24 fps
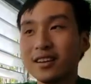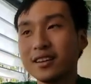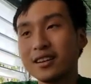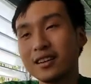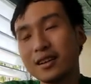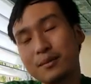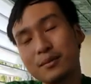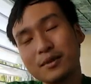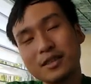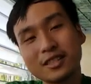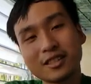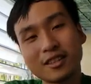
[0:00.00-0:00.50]

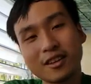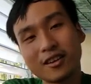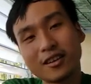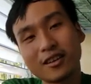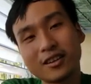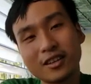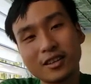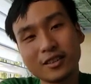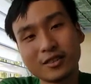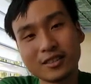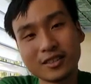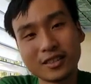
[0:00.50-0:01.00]
Let me start a
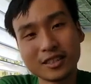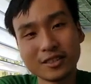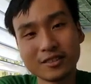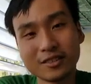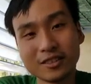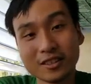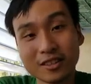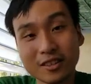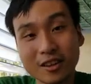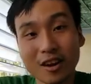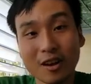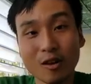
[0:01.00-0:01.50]
new
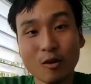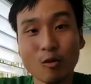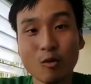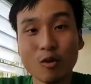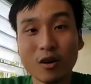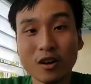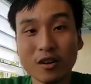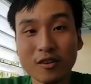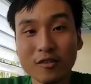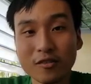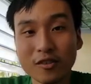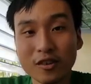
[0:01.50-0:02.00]
series called
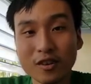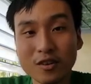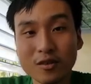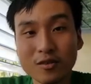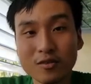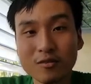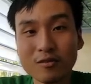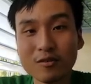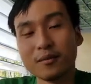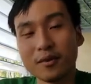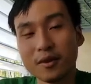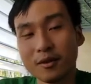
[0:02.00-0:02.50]
Workflow,